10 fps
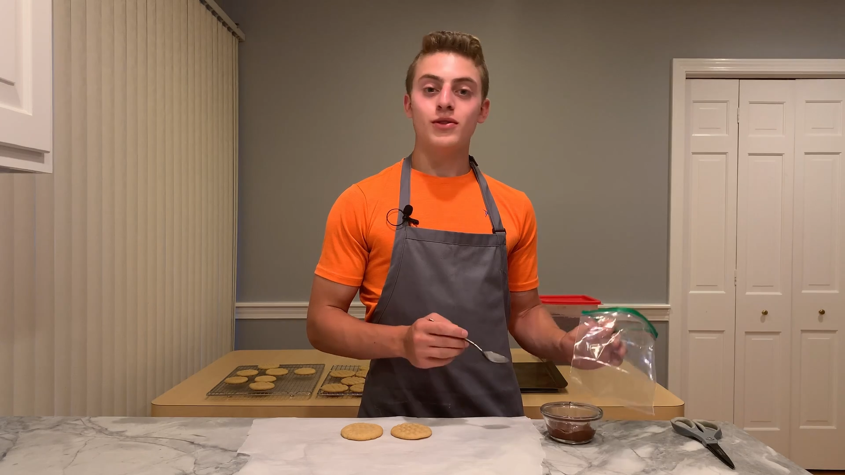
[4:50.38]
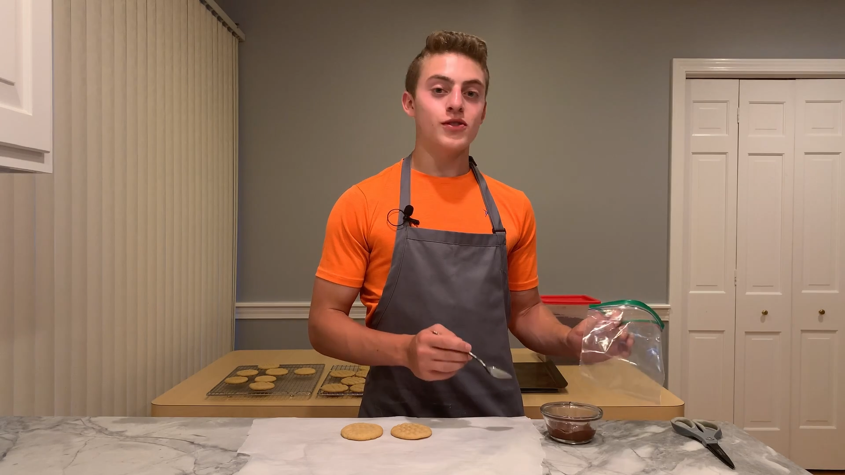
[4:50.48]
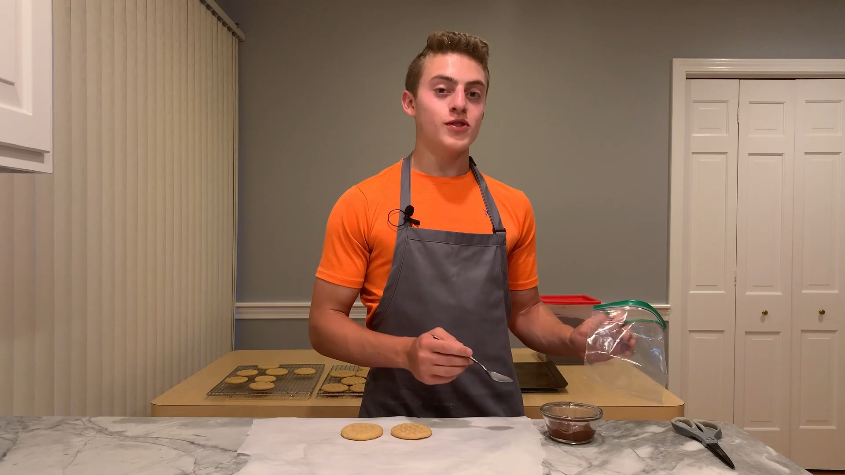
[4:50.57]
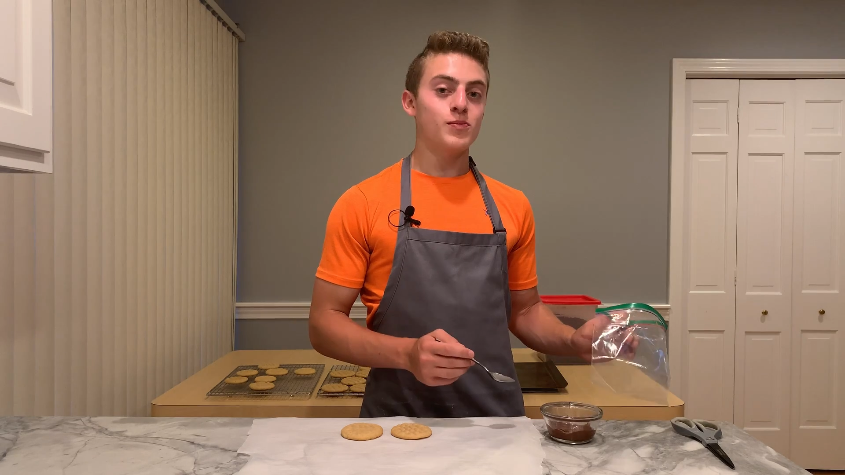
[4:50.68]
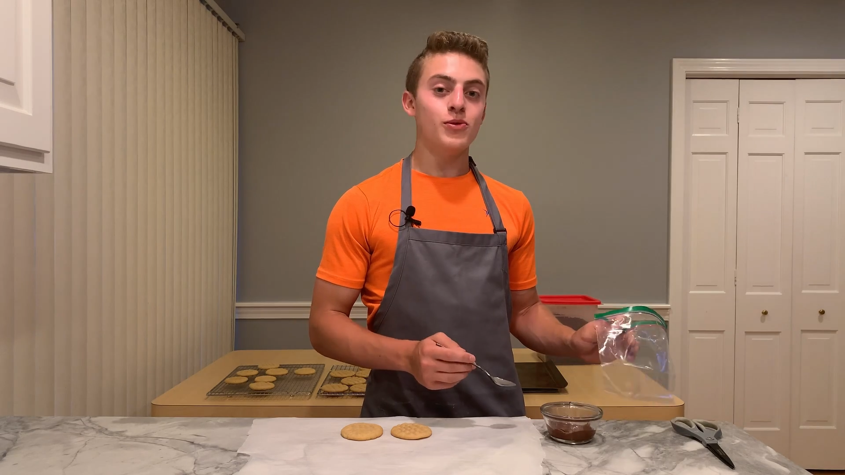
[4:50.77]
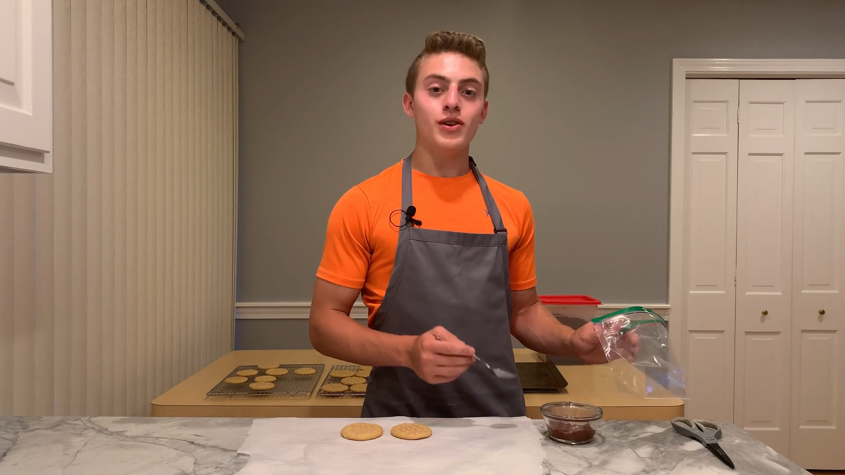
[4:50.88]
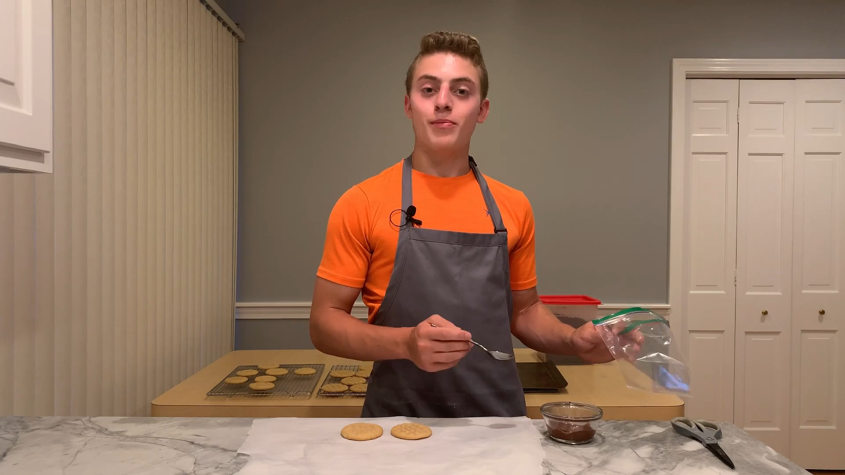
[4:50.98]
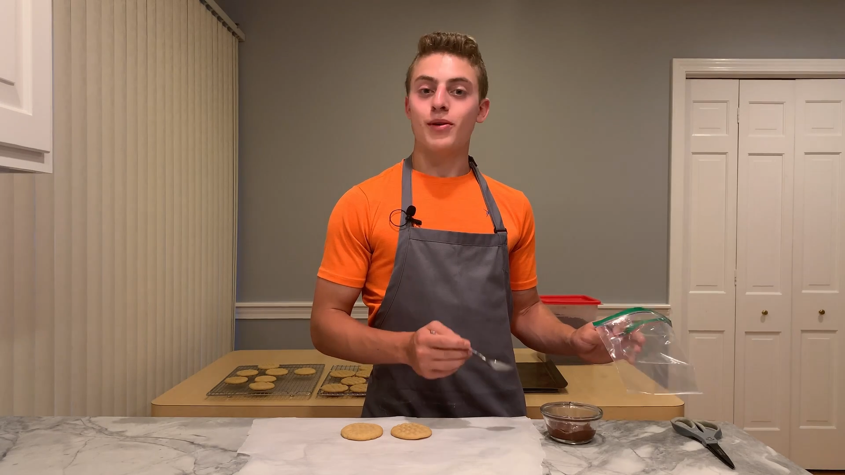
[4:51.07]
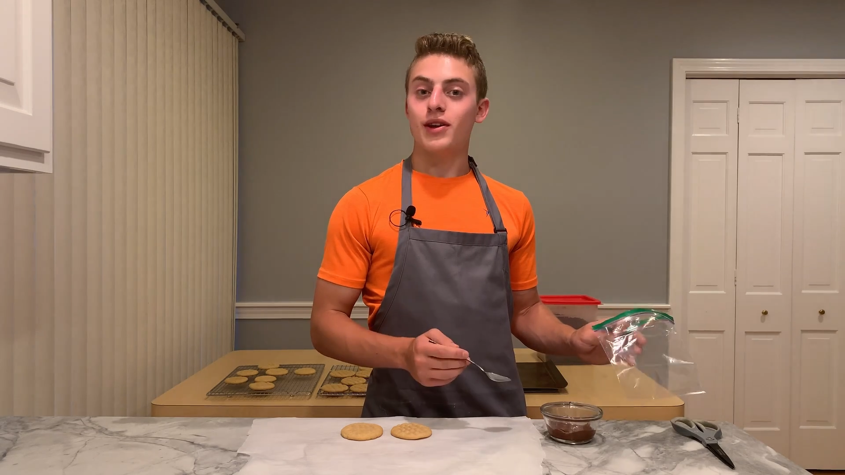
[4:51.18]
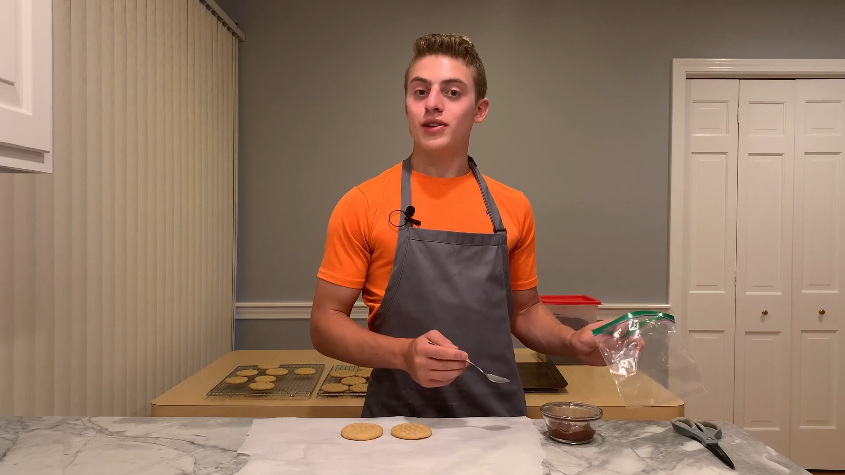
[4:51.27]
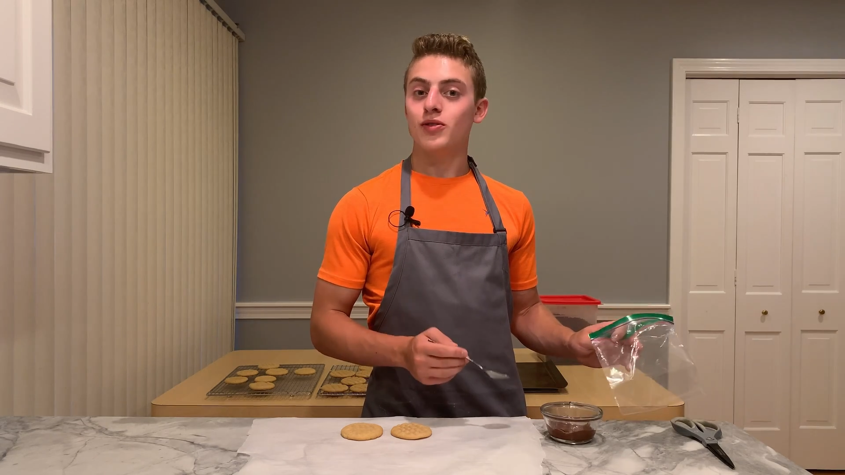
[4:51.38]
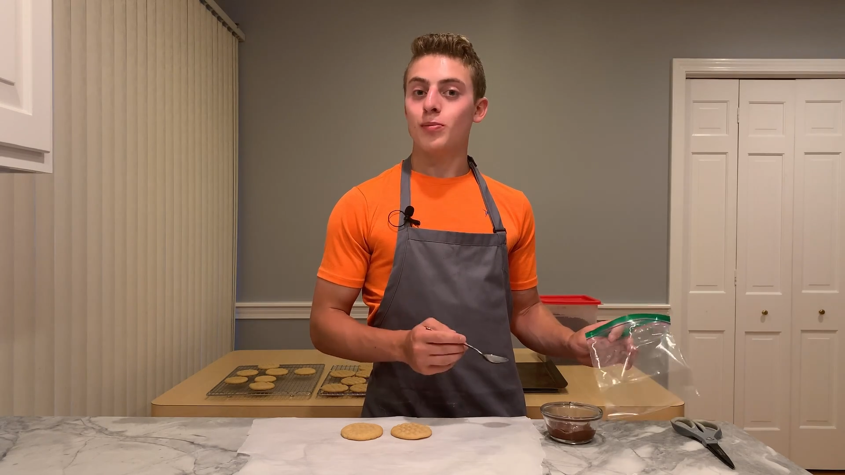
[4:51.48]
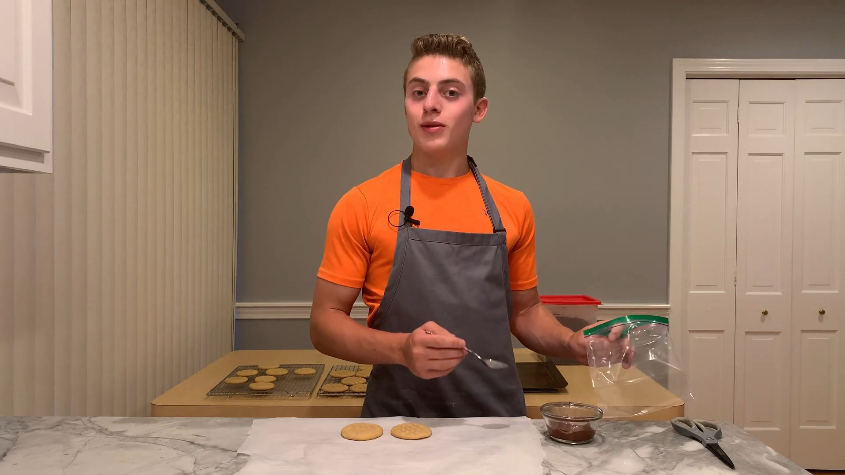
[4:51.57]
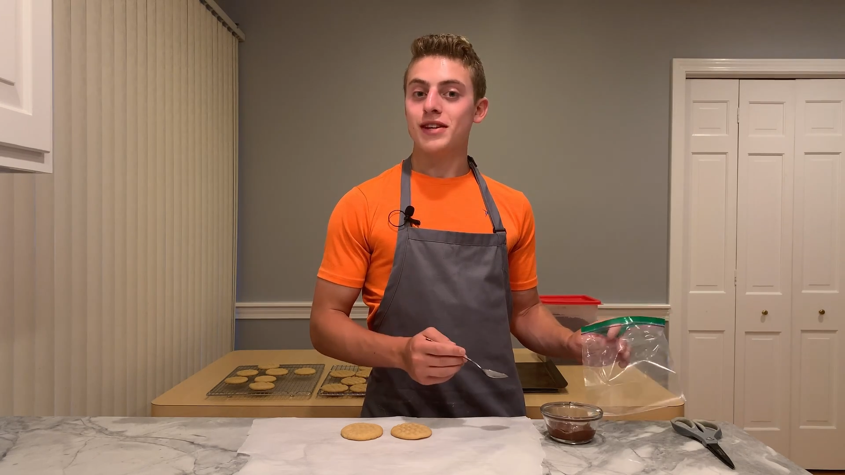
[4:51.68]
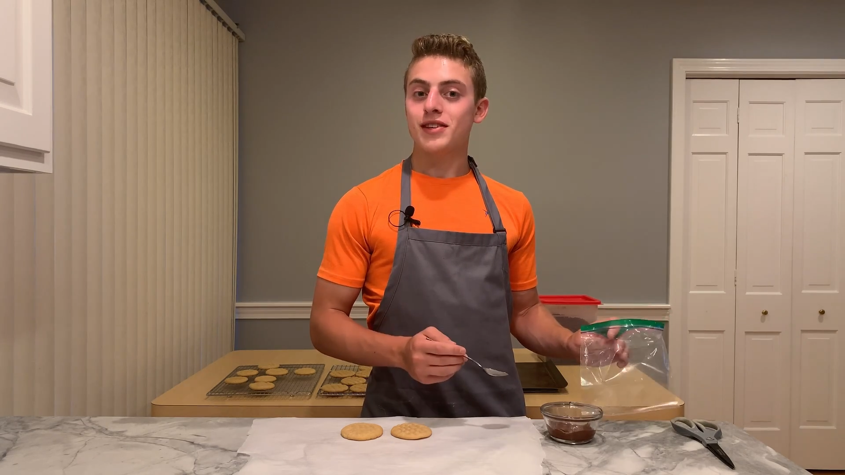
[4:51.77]
use a spoon and put it into a
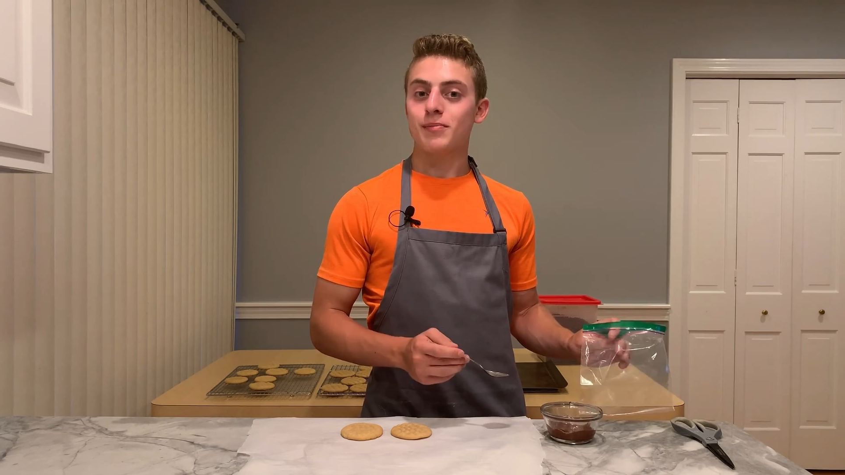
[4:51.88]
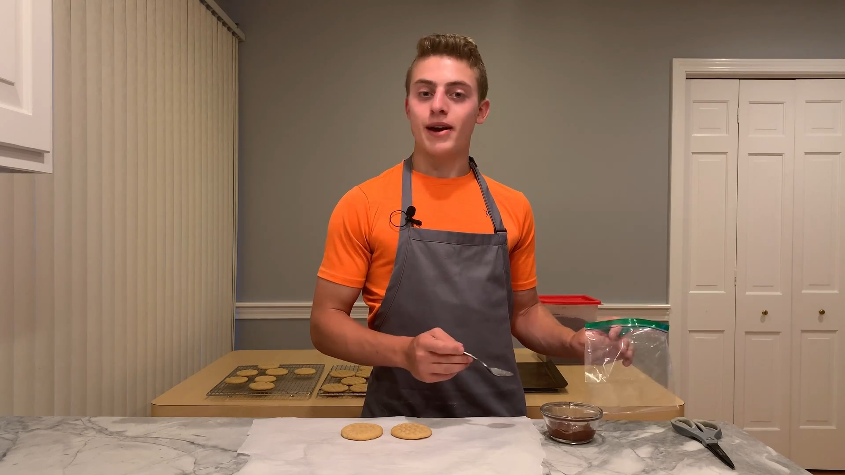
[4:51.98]
plastic